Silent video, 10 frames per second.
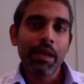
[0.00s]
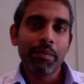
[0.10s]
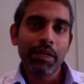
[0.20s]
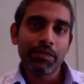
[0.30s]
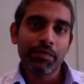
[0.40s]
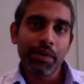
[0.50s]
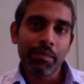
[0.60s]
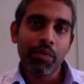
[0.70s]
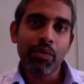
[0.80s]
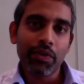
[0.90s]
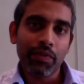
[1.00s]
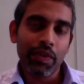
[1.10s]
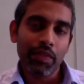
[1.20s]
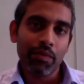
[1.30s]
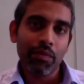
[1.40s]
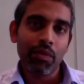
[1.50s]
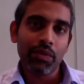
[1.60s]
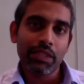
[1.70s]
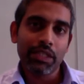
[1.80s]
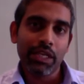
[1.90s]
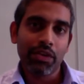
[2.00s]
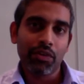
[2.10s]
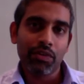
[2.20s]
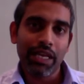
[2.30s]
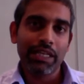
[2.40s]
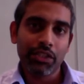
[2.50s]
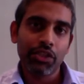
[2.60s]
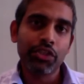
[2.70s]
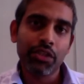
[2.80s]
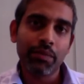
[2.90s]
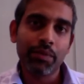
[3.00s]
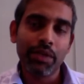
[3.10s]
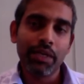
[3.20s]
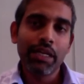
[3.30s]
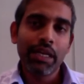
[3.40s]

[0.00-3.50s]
But it's very important that their role is seen not as an interpreter.